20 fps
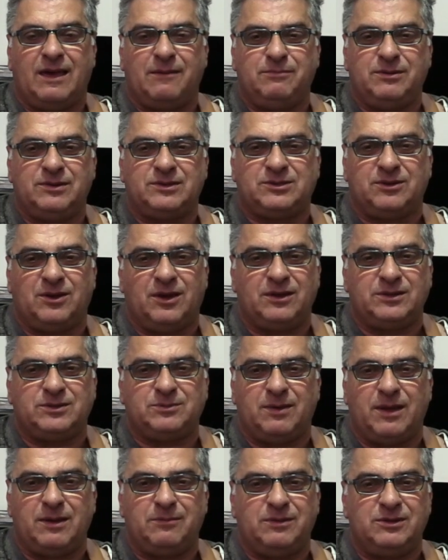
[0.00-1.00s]

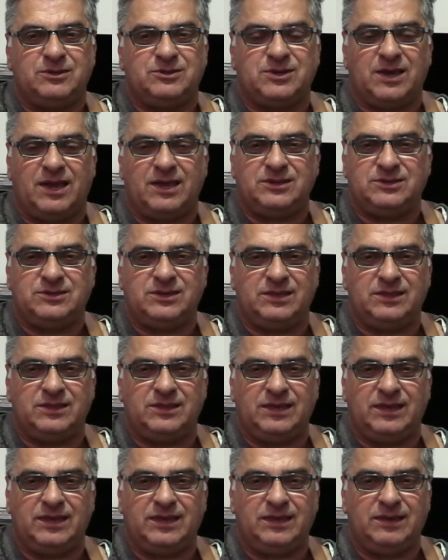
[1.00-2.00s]
Besides maybe
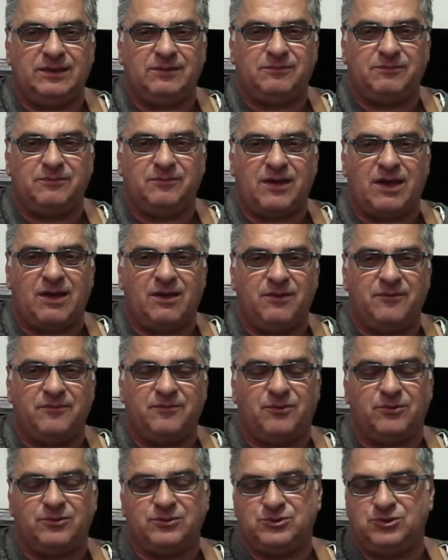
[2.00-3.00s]
changing the
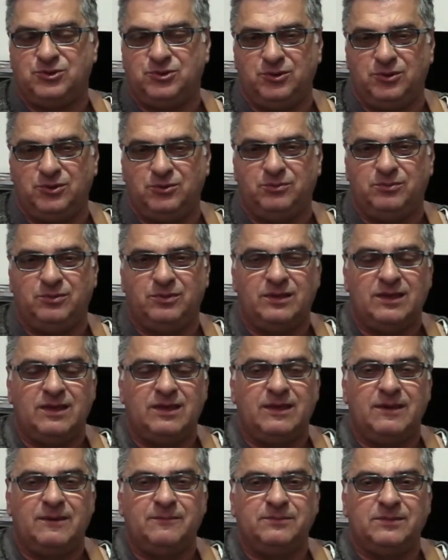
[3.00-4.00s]
valve or tube
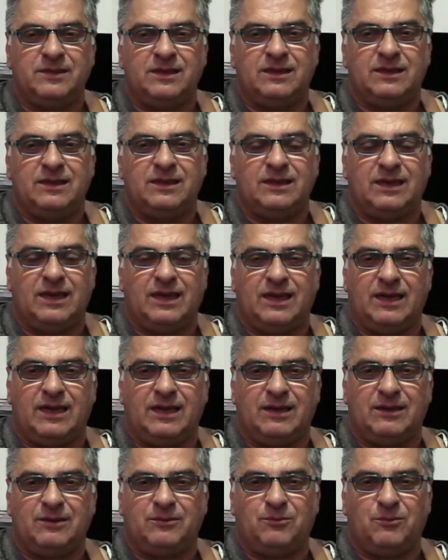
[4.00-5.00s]

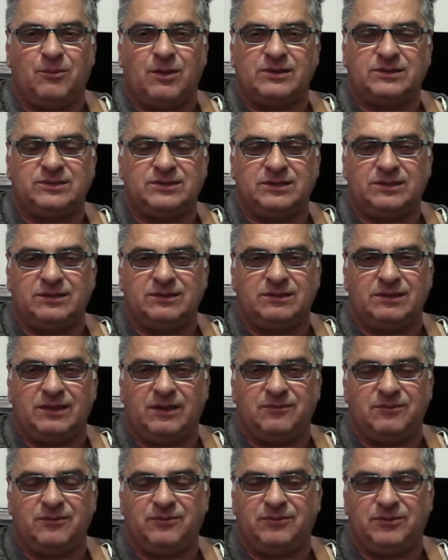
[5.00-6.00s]
once in
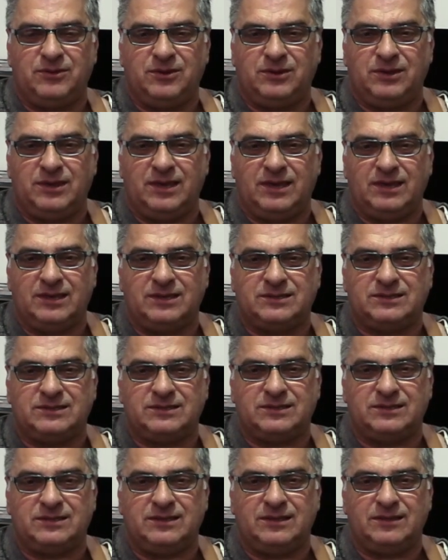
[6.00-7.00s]
every few
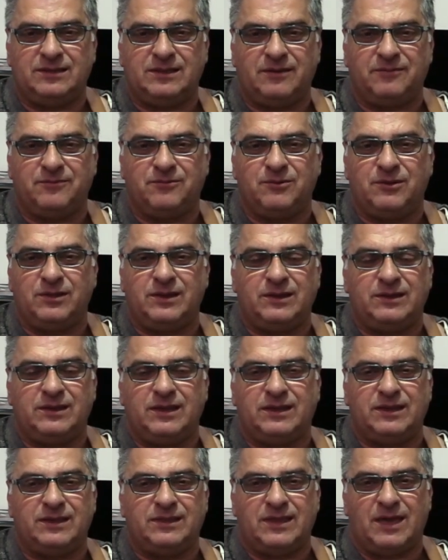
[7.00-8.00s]
years, they've really
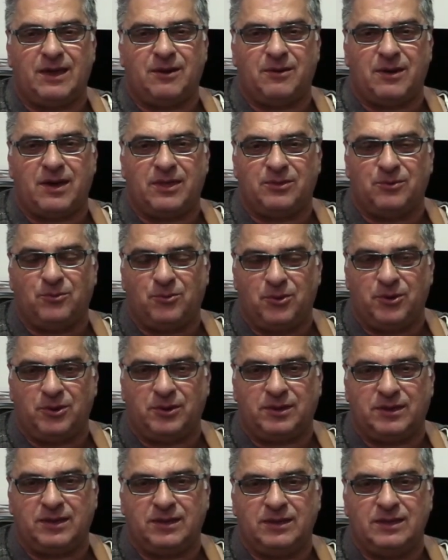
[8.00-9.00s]
needed no other
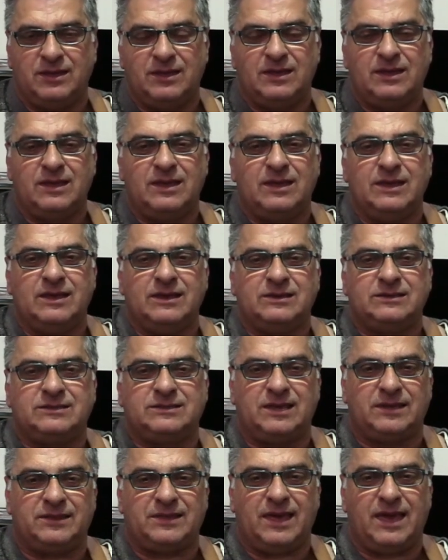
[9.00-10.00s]
work.
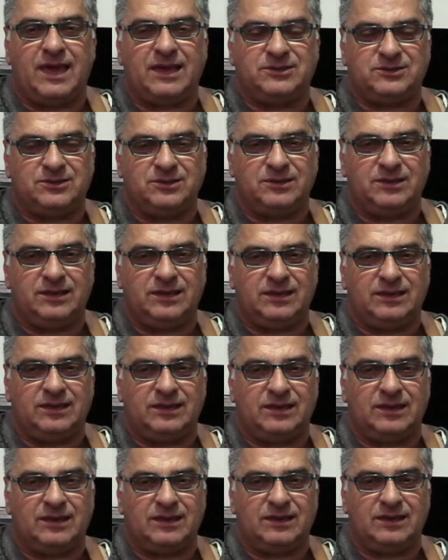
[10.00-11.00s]
So they
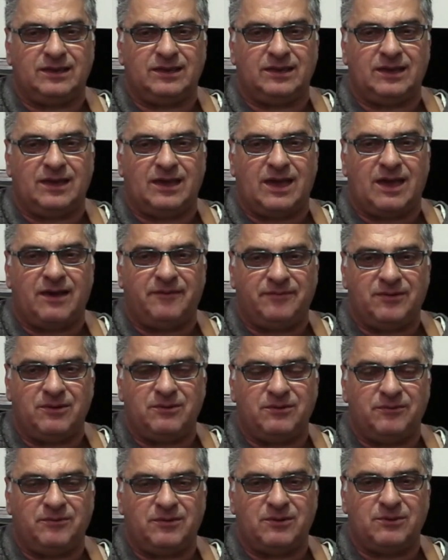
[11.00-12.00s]
actually are
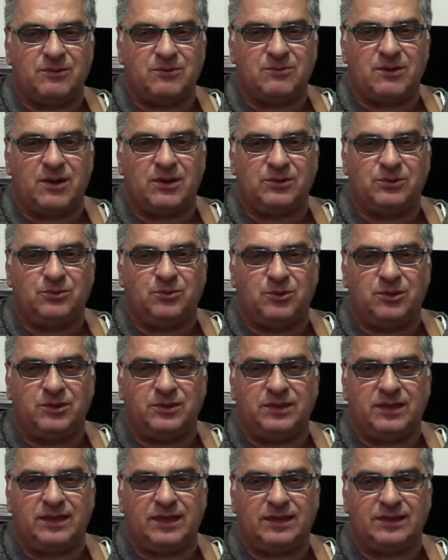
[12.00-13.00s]
very
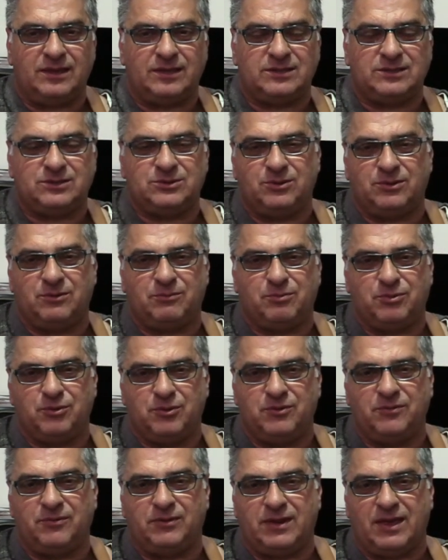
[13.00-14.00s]
roadworthy, and it's sort of
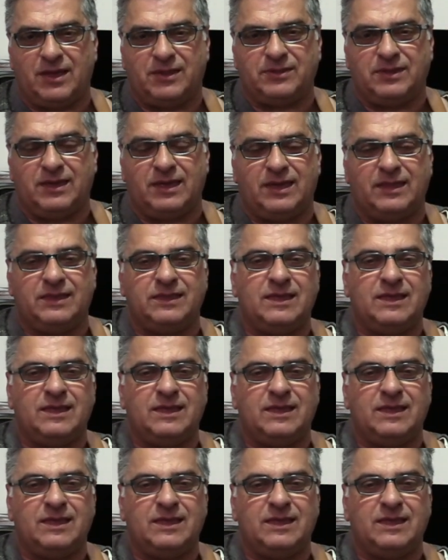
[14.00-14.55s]
proven out there.